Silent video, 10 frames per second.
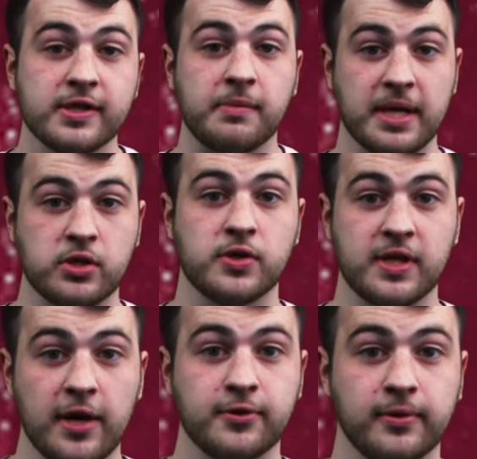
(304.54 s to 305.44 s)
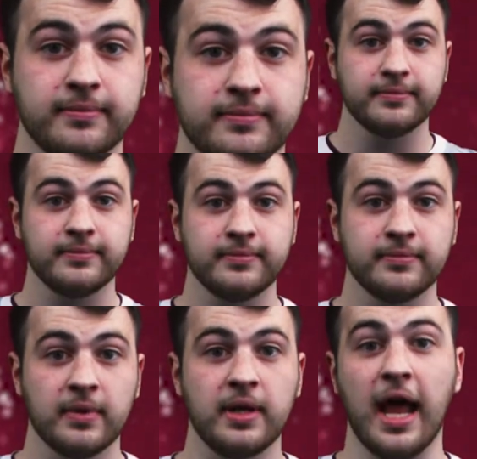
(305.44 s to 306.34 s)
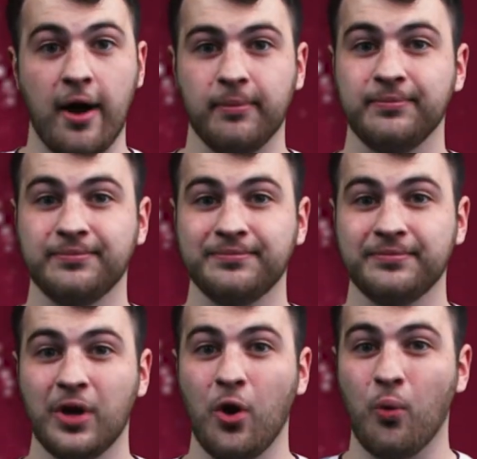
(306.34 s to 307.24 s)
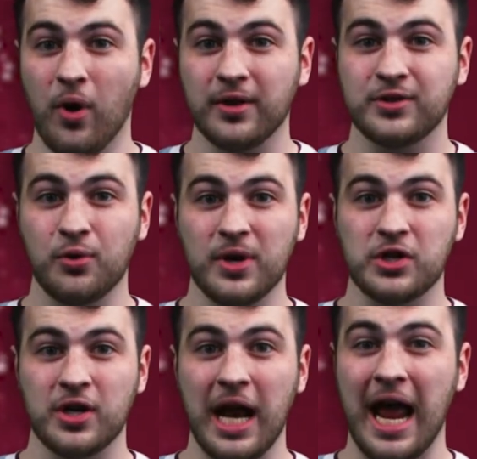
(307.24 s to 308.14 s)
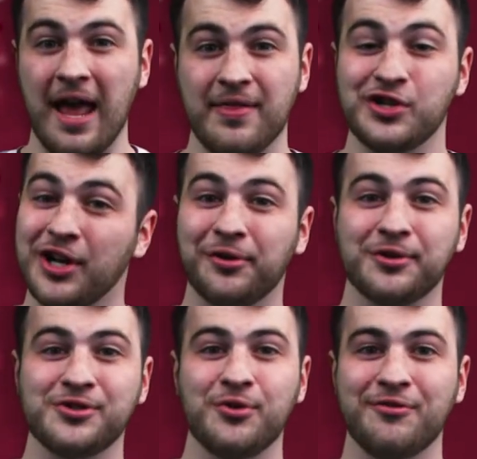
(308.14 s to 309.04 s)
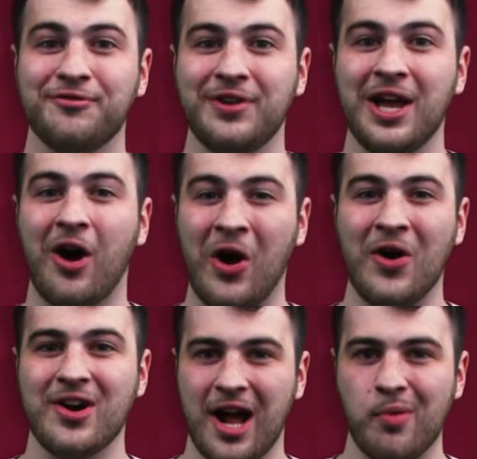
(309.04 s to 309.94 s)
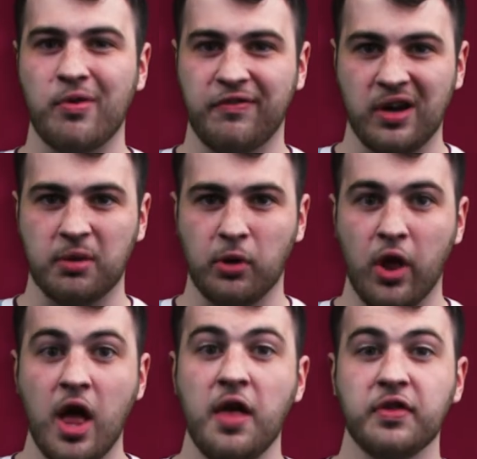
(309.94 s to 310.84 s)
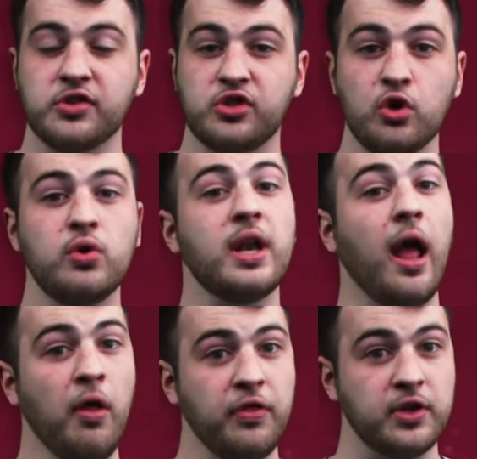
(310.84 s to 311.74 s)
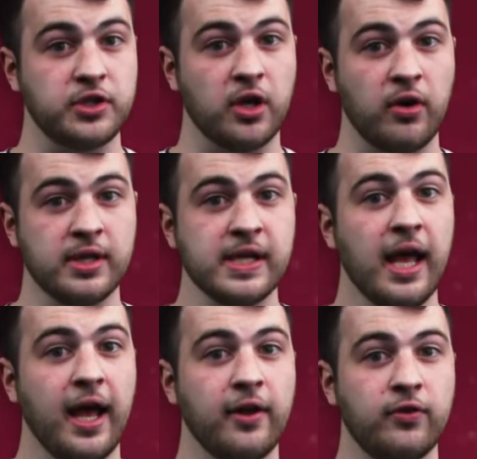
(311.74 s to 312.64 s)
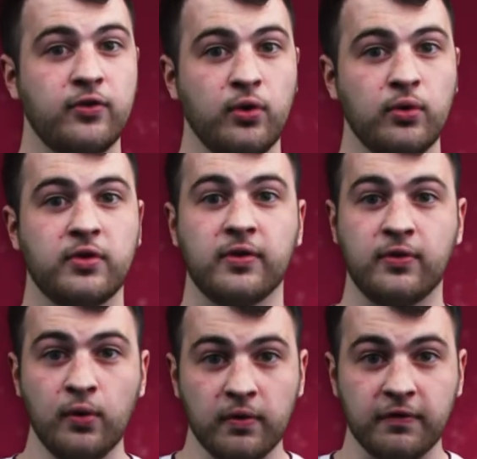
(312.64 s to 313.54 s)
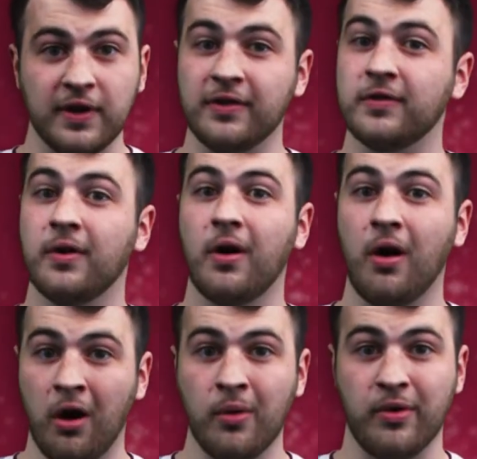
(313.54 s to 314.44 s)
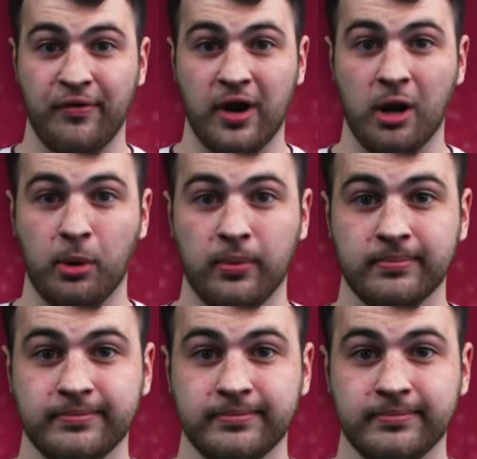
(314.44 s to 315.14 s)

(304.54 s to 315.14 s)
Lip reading: semester schedule. Now, while tuition and the general student fee are non-refundable, the student health insurance and student-to-student fees are refundable.